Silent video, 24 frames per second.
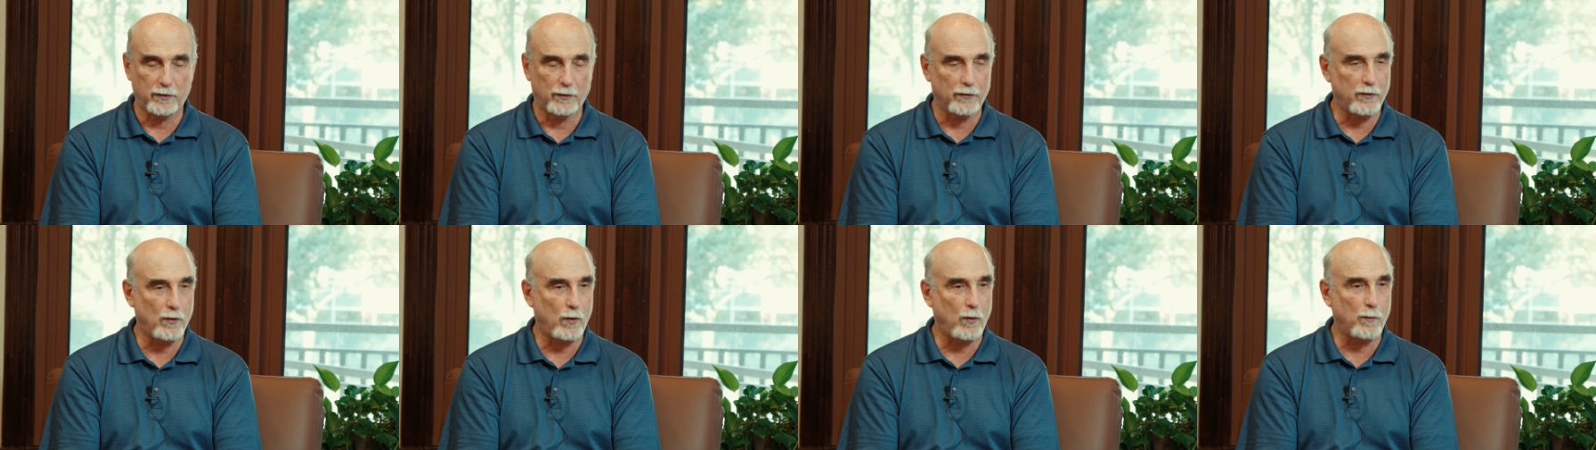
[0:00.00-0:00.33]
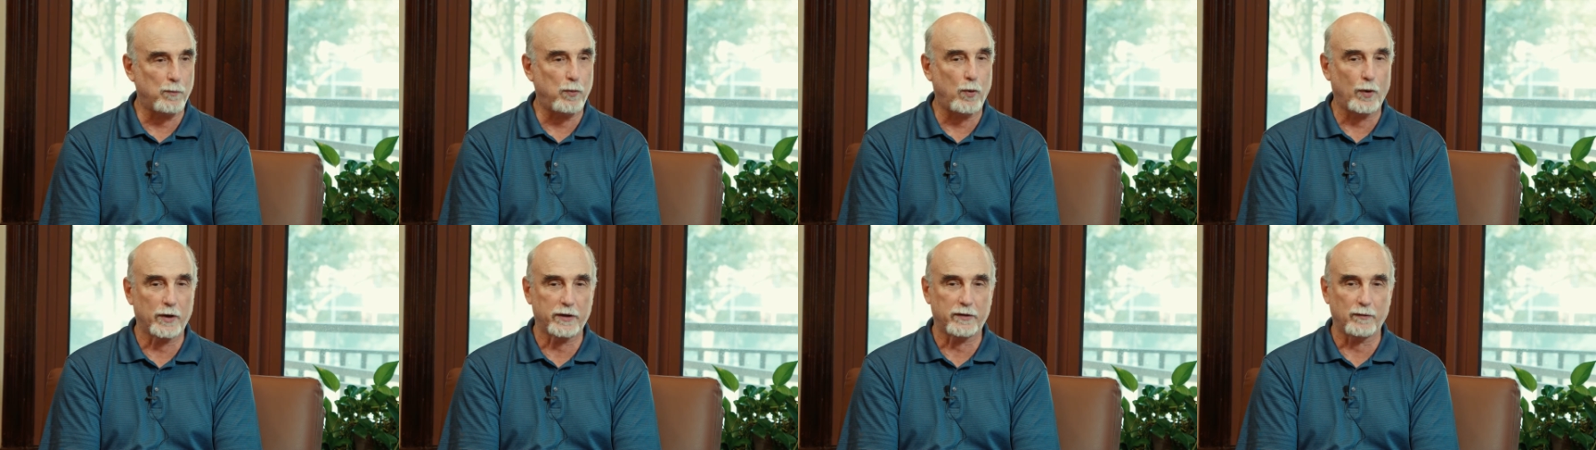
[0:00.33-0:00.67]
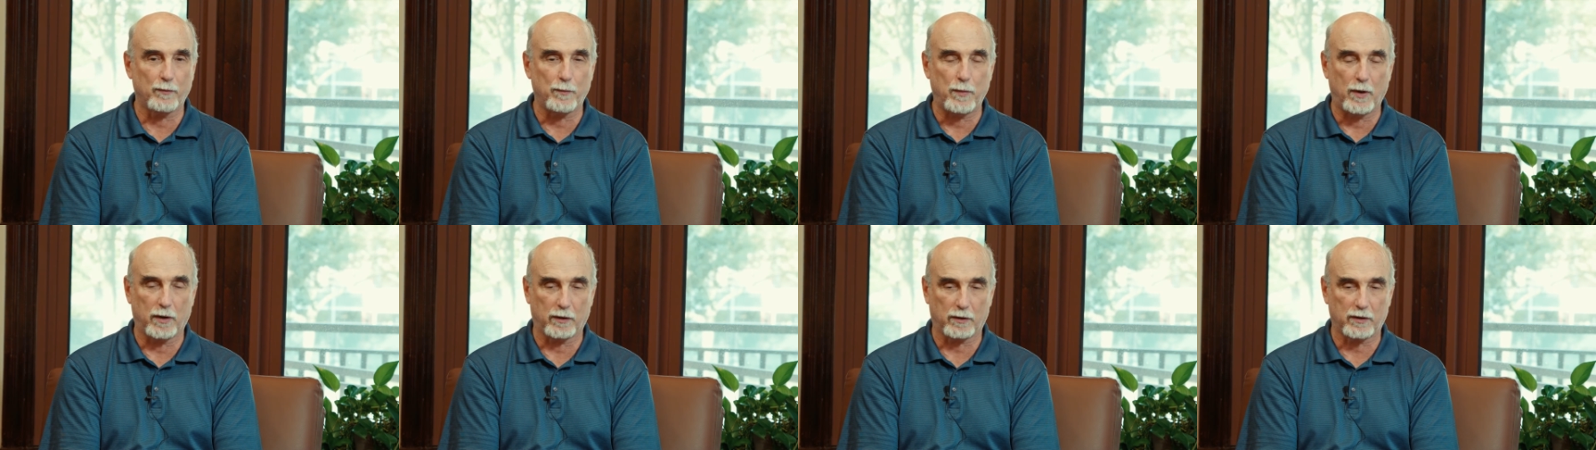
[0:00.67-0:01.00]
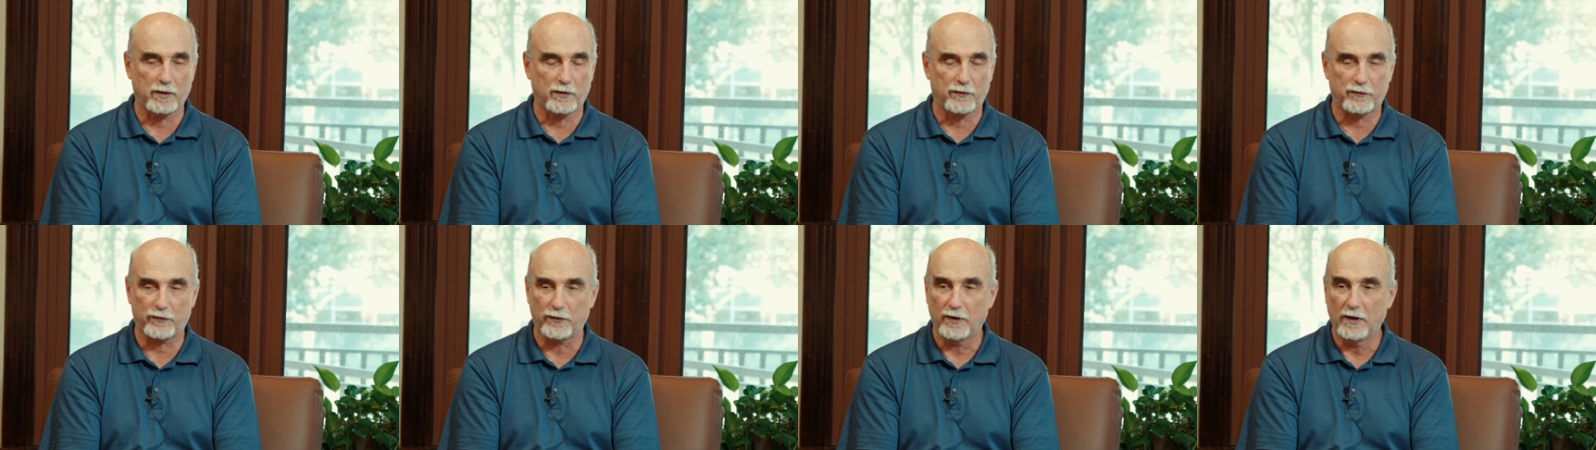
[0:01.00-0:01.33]
You know, the whole point of
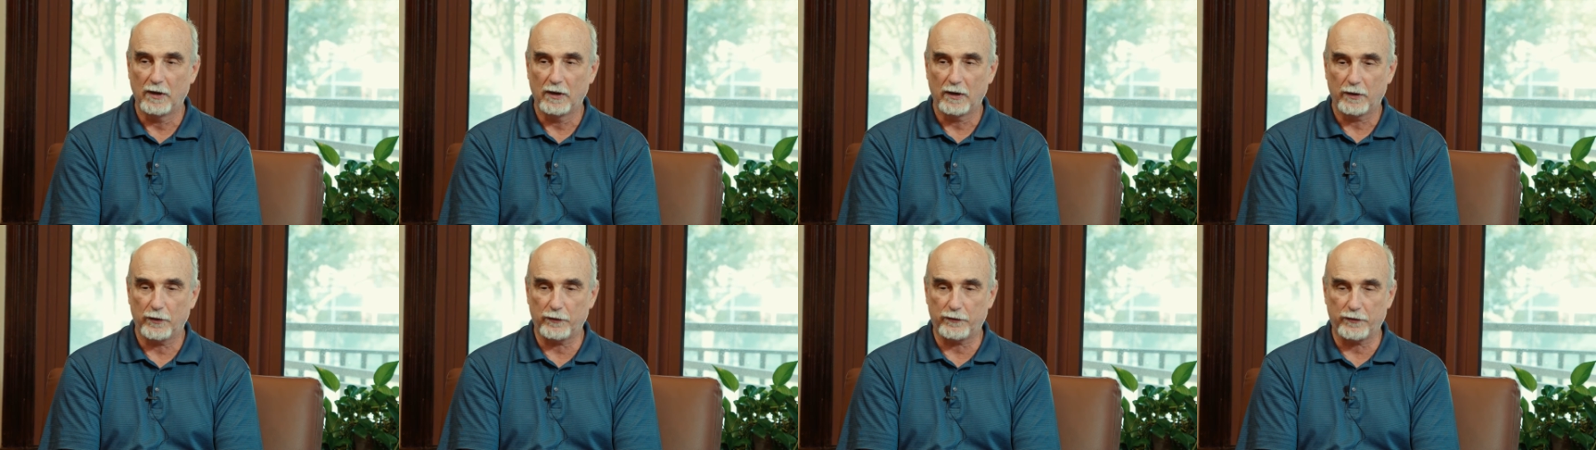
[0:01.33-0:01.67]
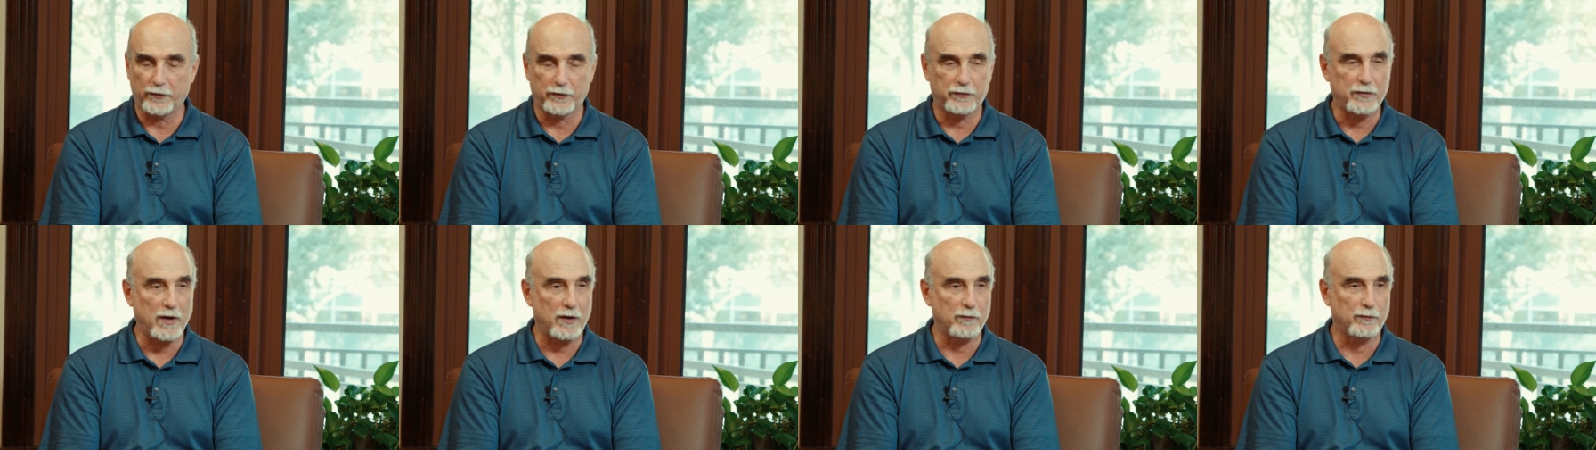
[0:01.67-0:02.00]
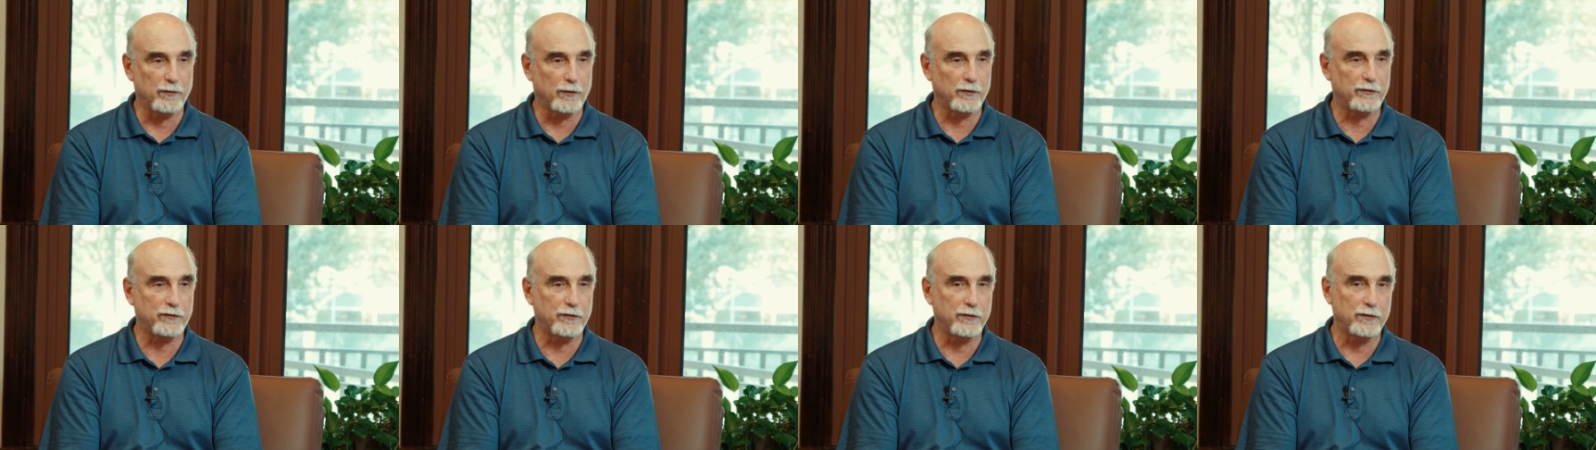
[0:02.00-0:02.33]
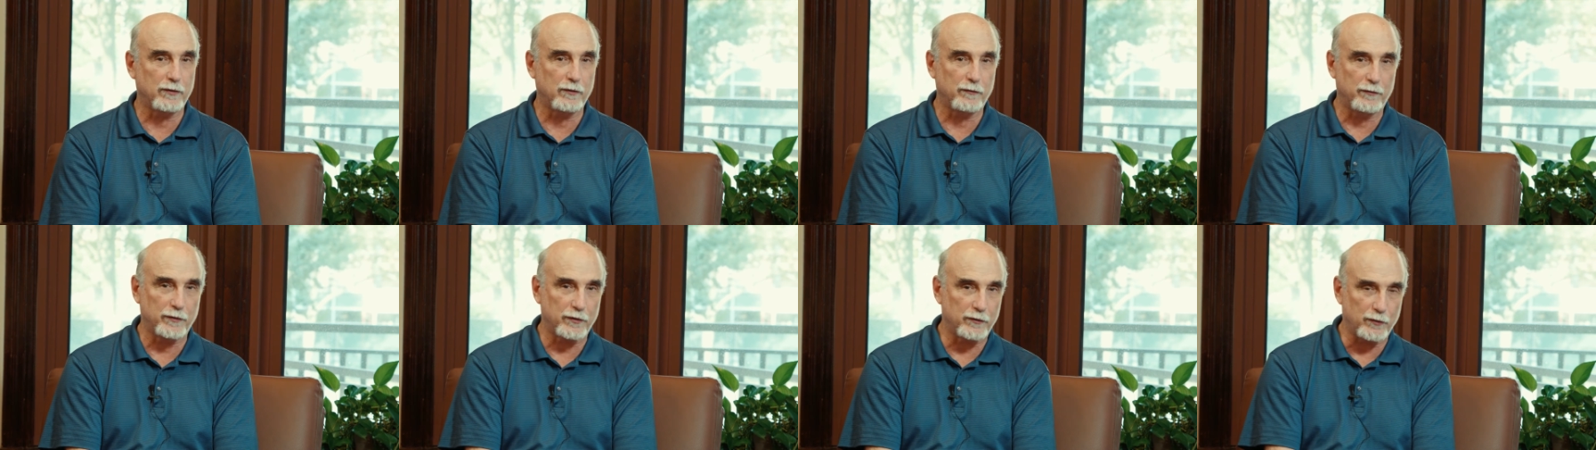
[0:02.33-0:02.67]
markets is that diverse
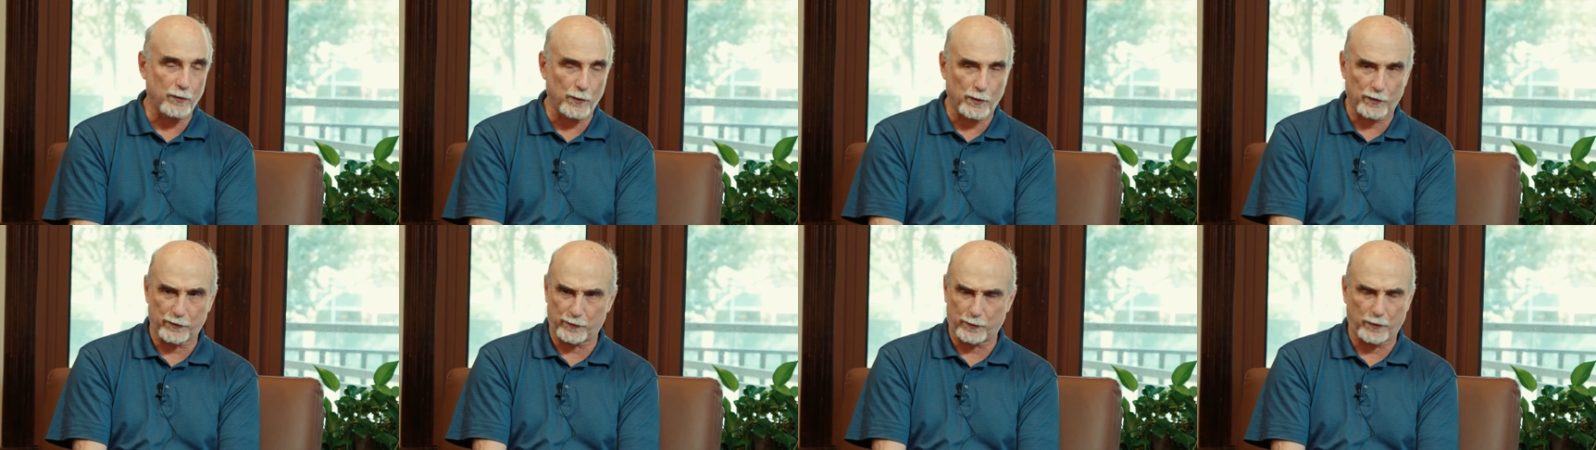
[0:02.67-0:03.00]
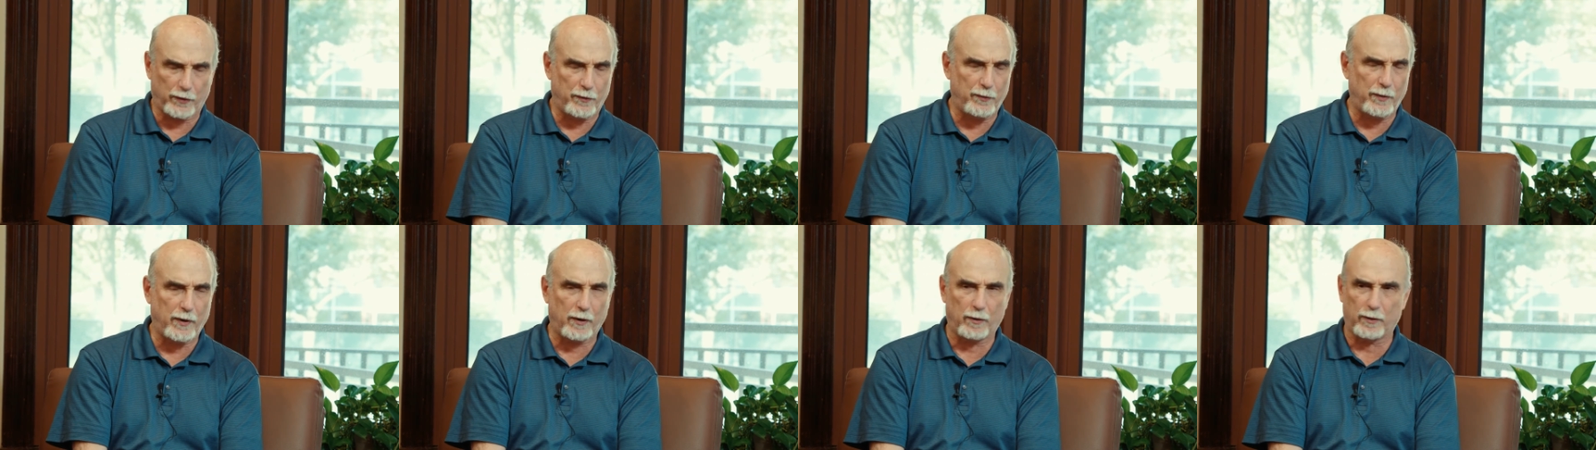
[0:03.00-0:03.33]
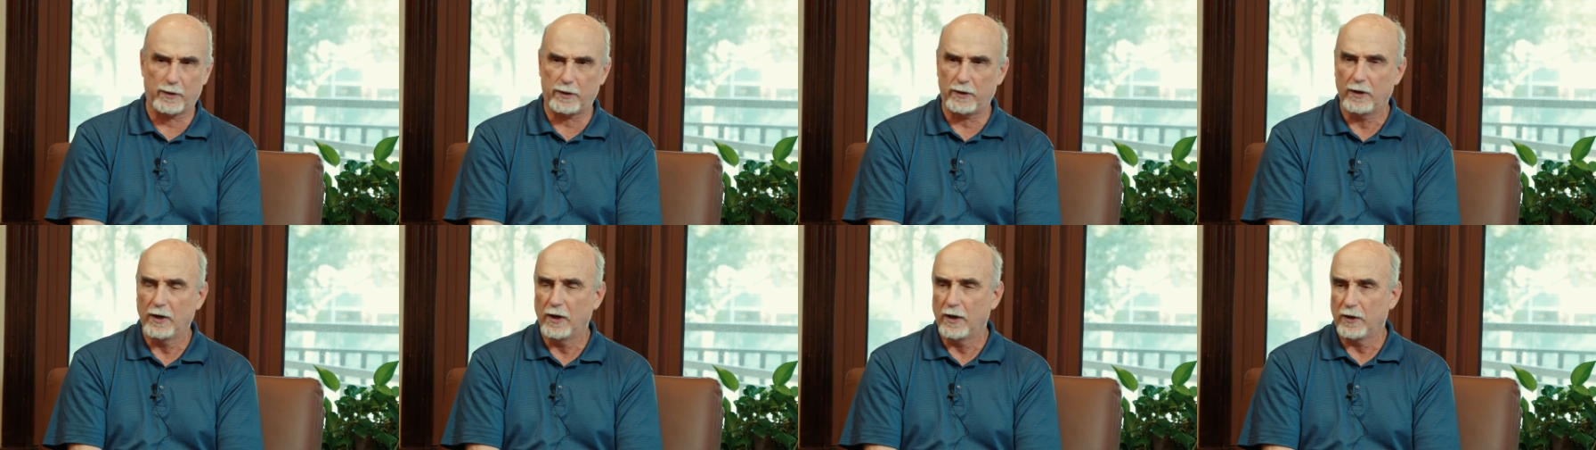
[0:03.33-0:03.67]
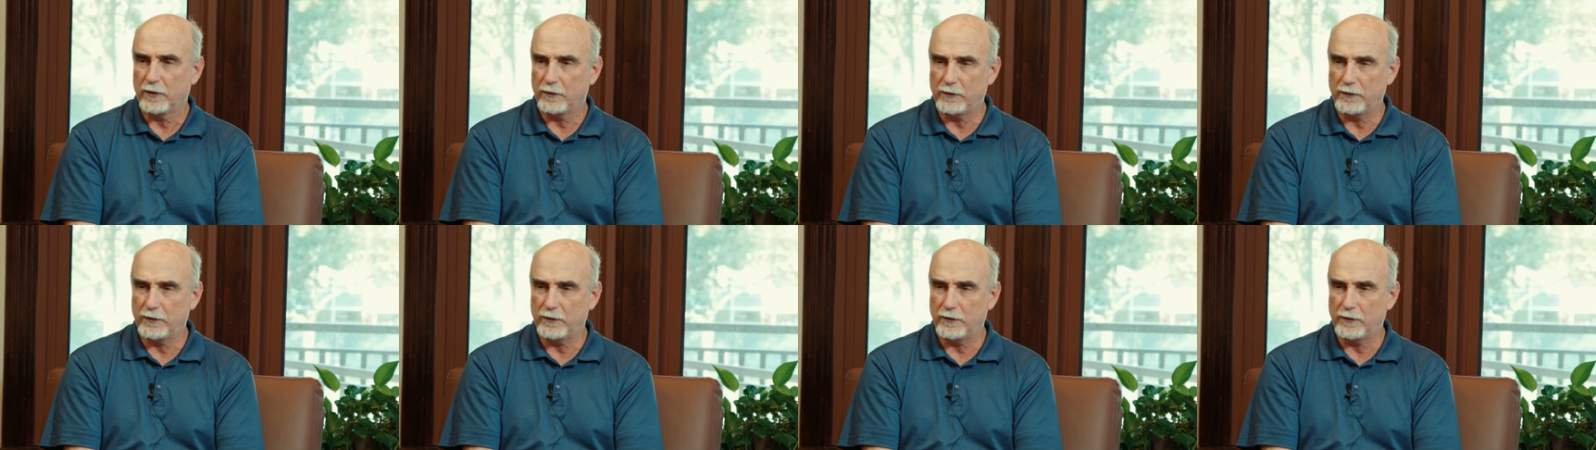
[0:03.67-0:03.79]
individuals with very